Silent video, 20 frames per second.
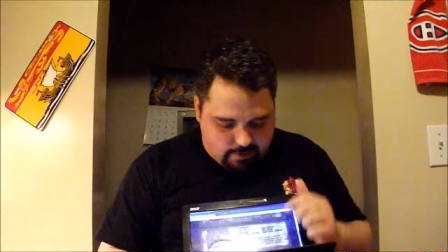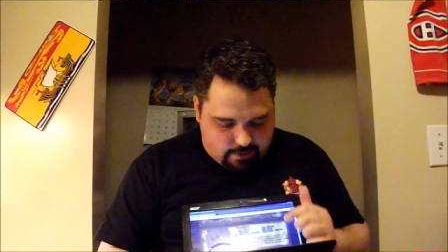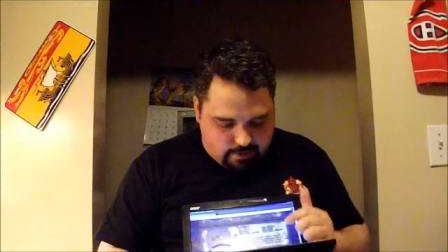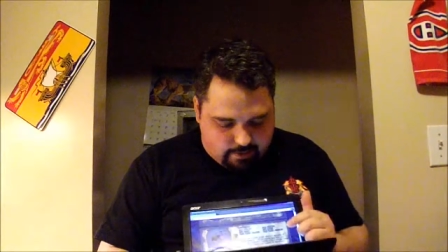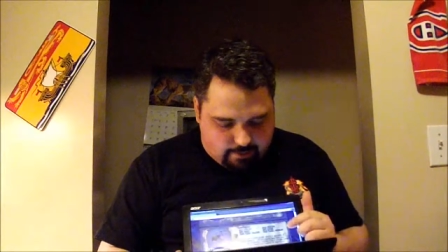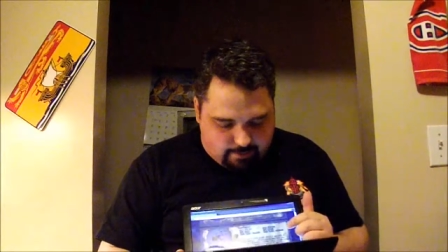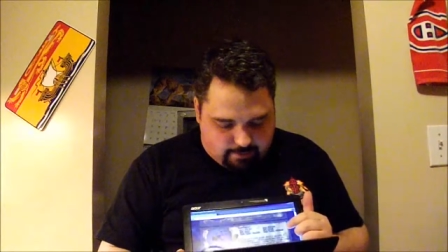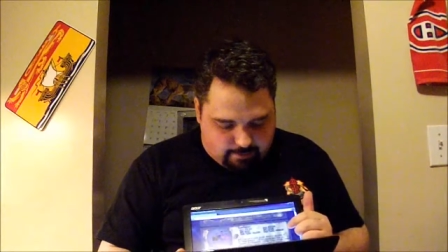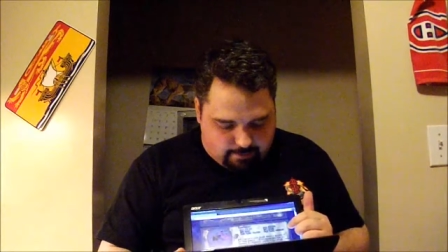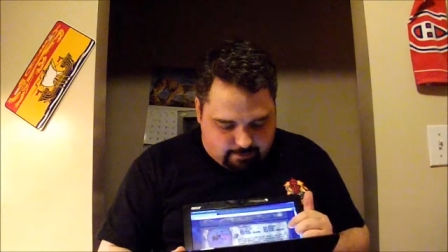
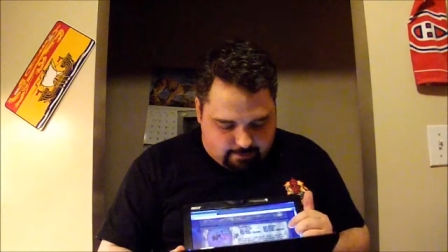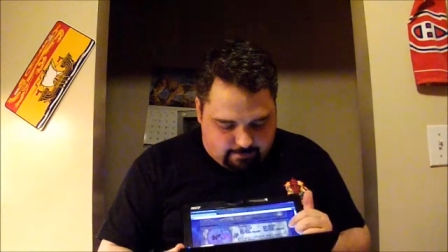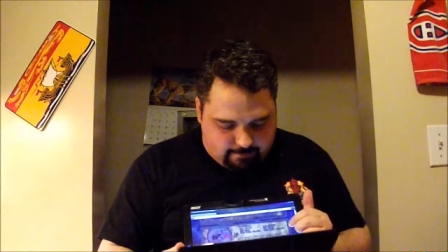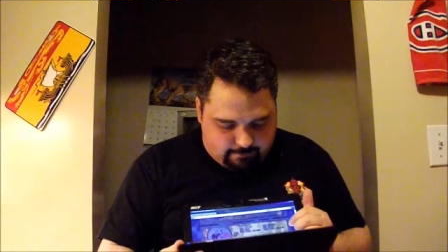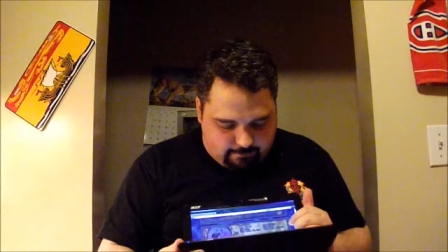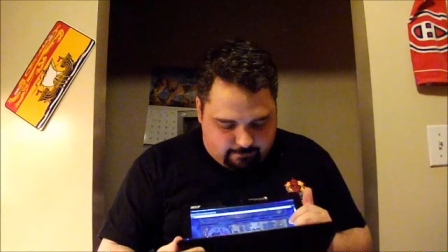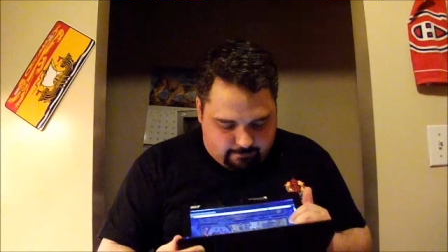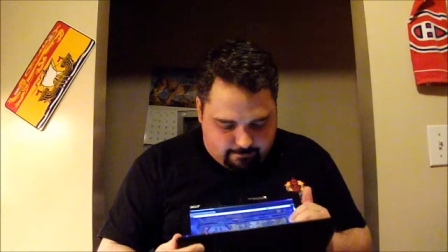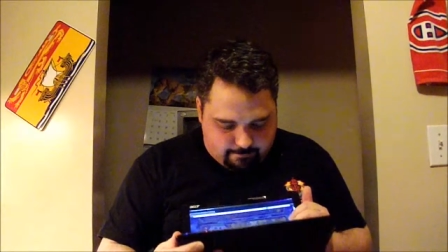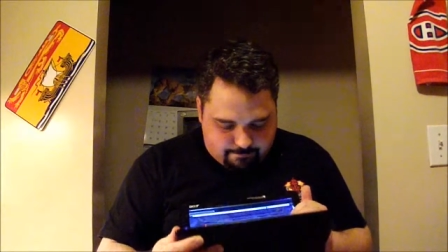
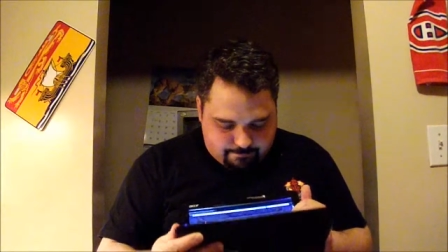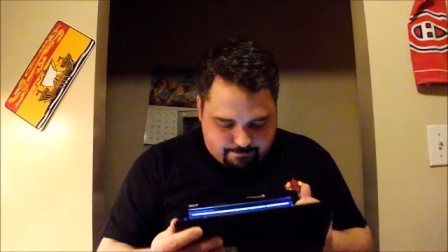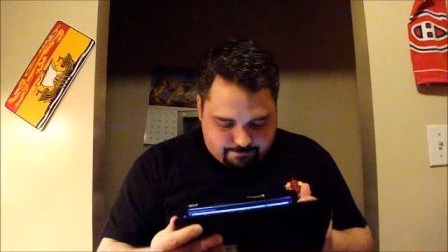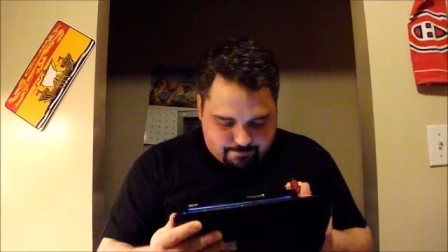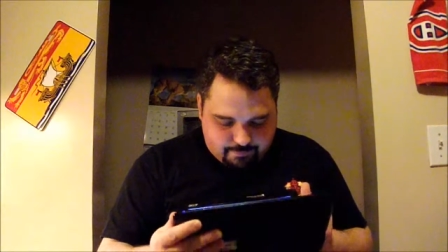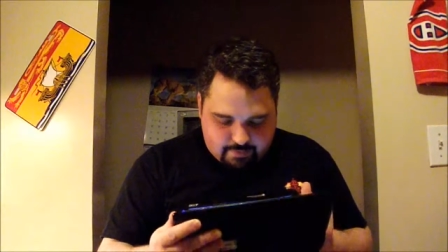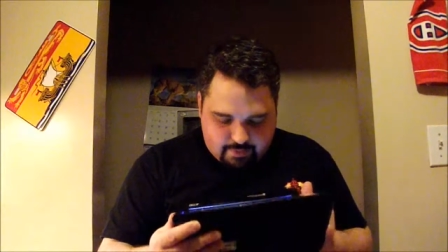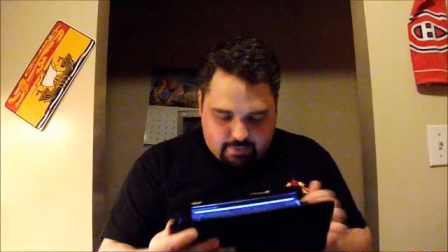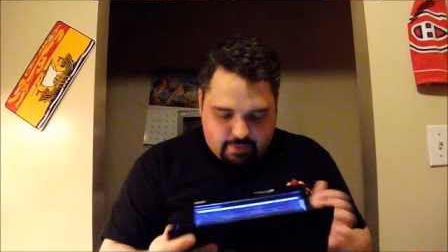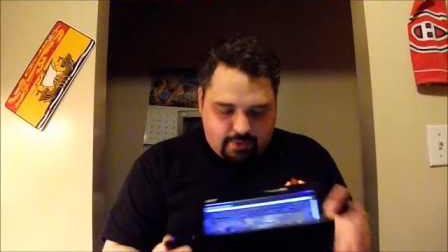of
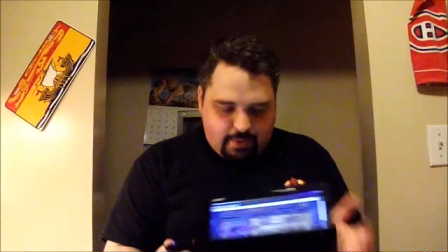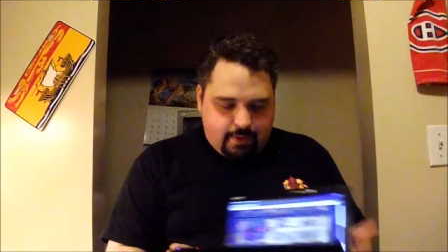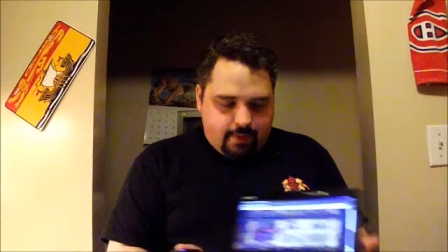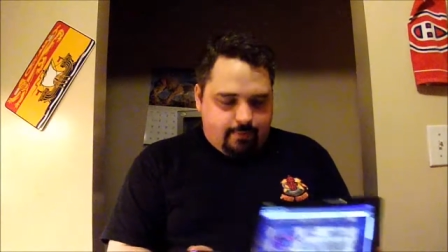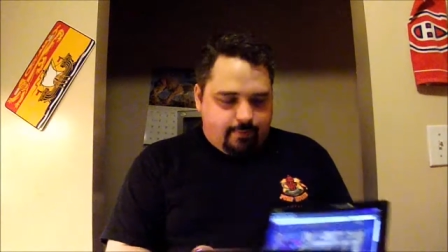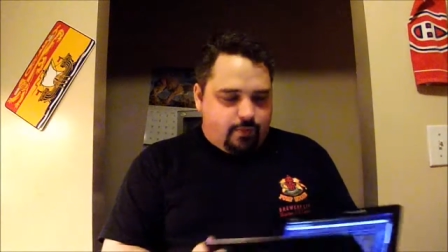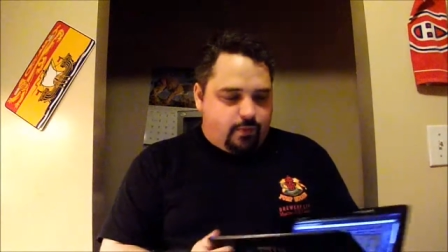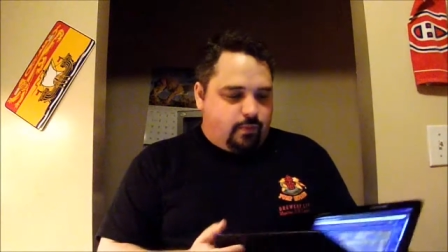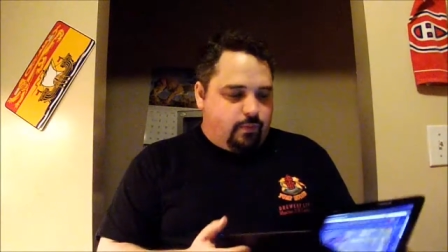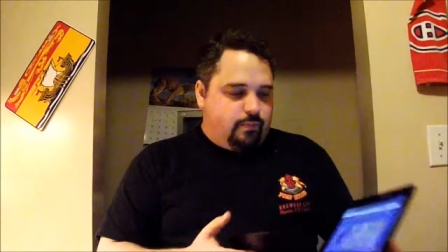
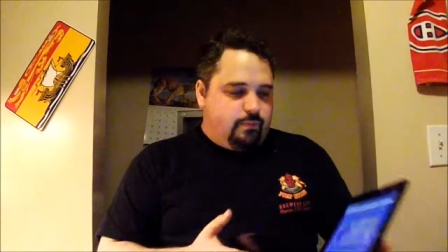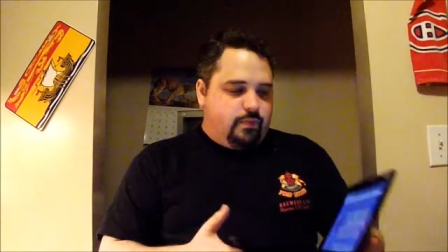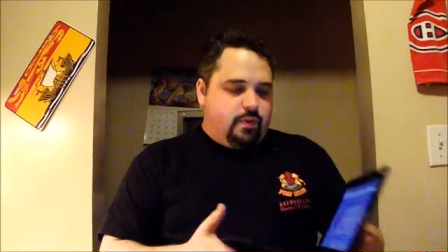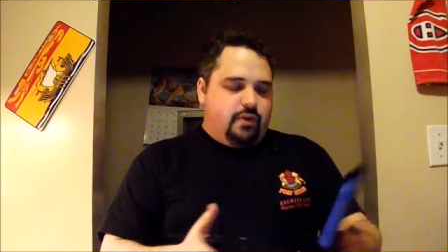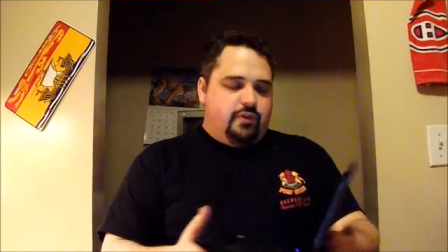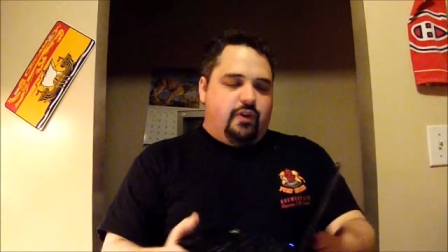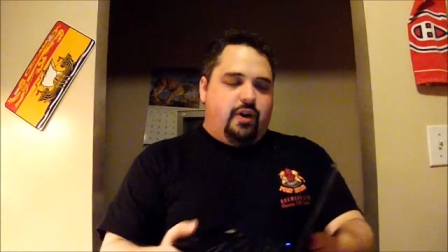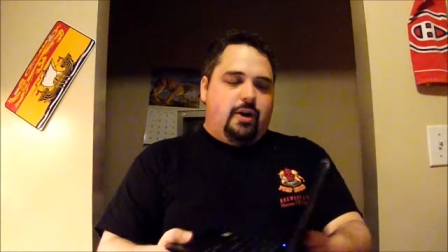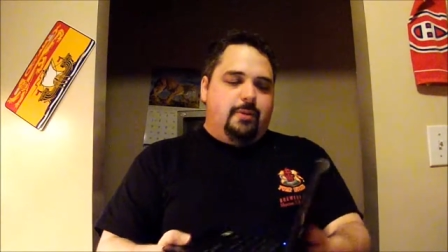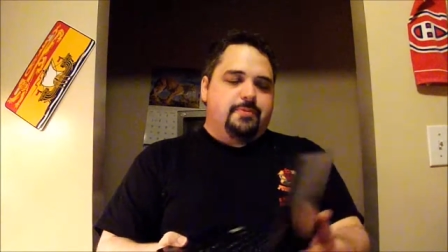the
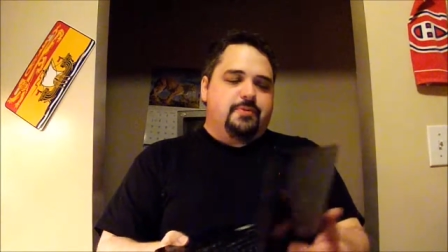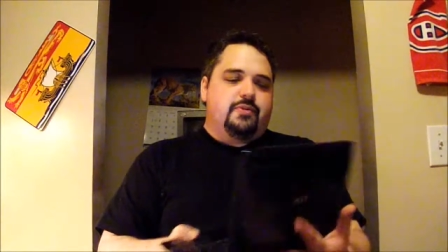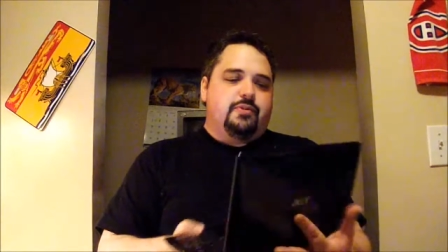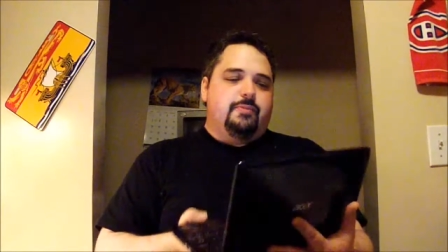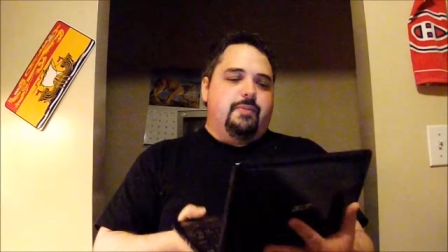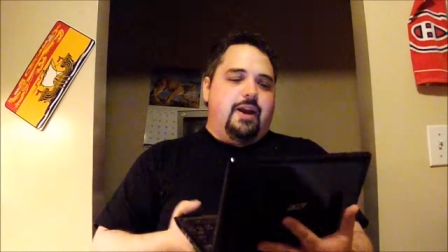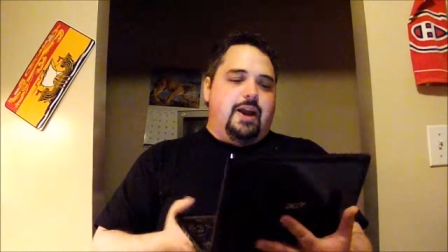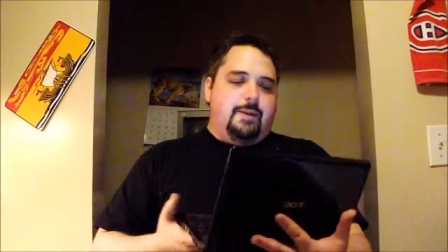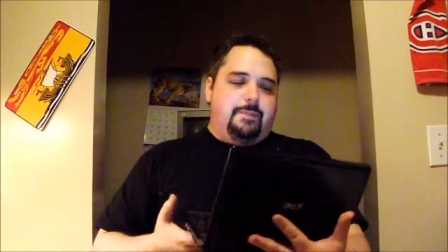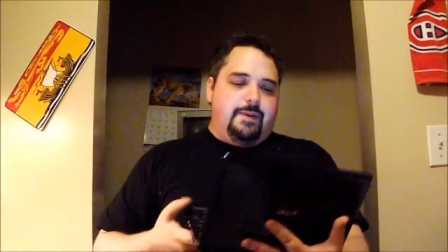hops from
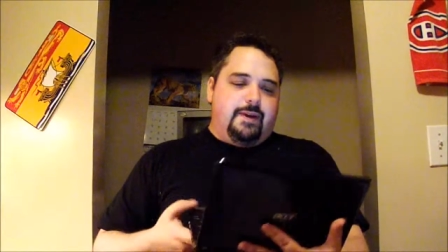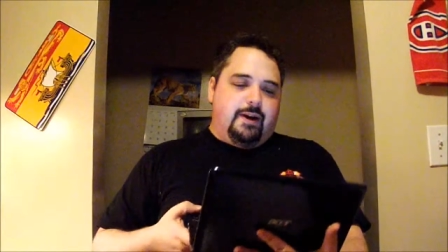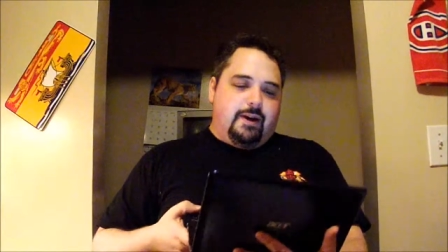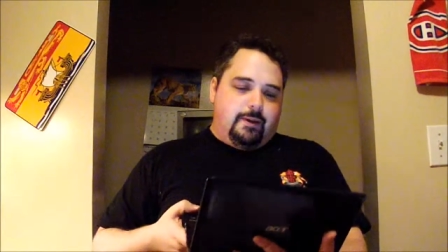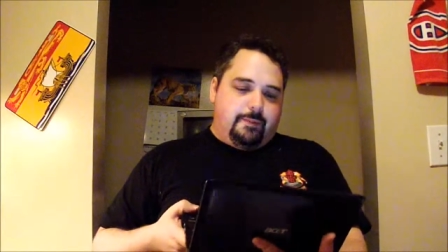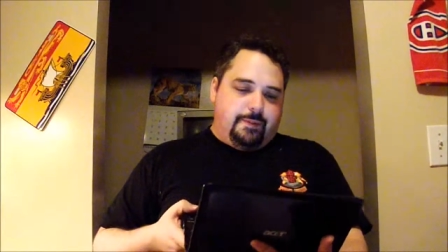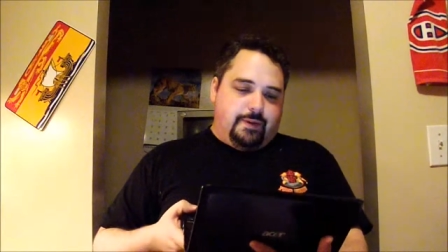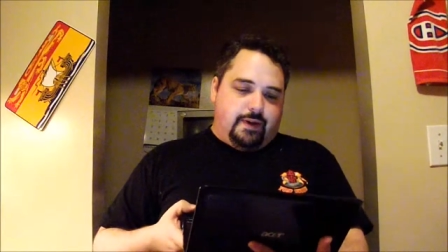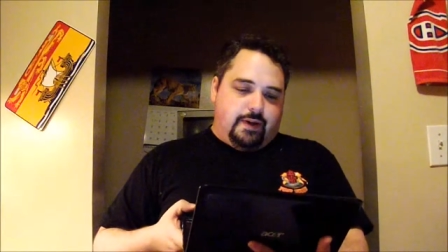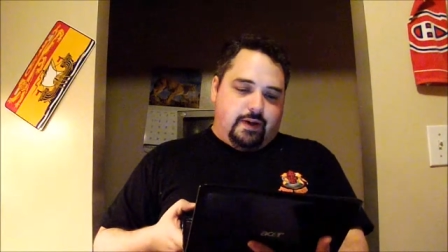Happy
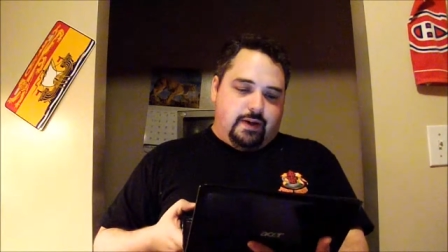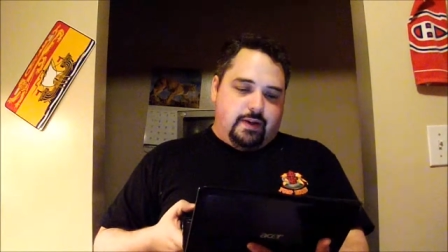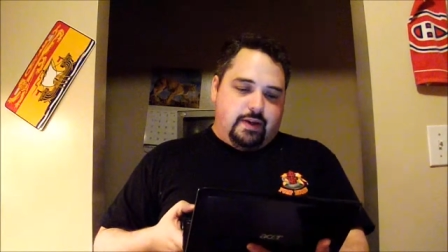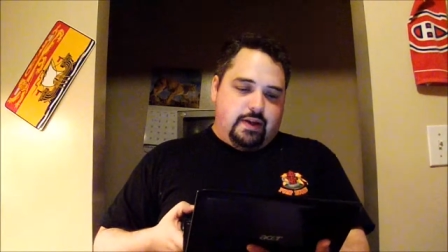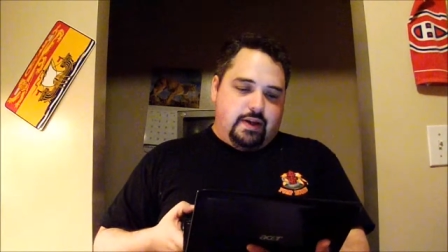Hopyard.